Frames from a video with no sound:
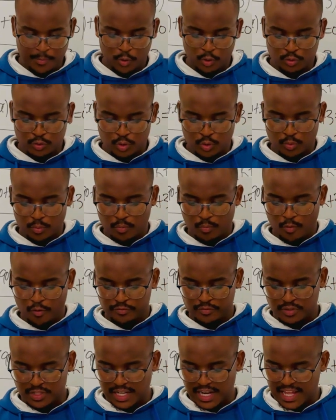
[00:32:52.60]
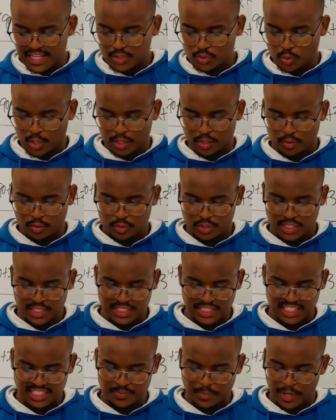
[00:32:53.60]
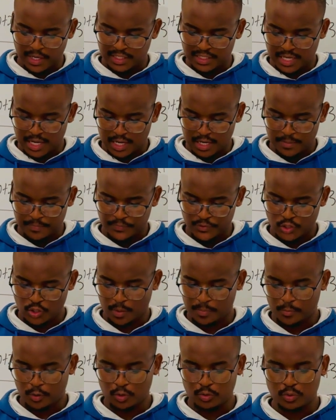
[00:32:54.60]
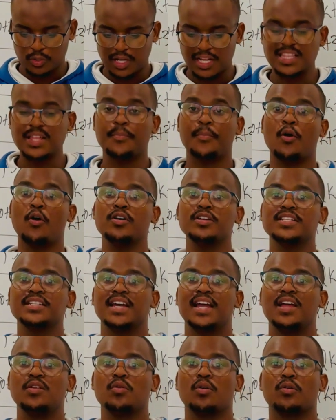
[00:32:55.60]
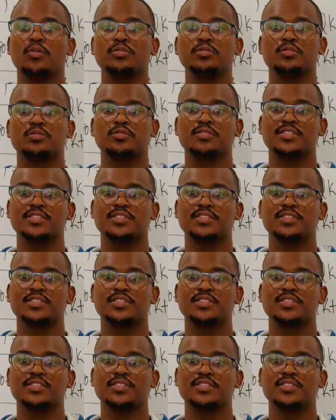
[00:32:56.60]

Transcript: going to move to the last one, which is 6.3. So I'm going to clean the board and we're going to do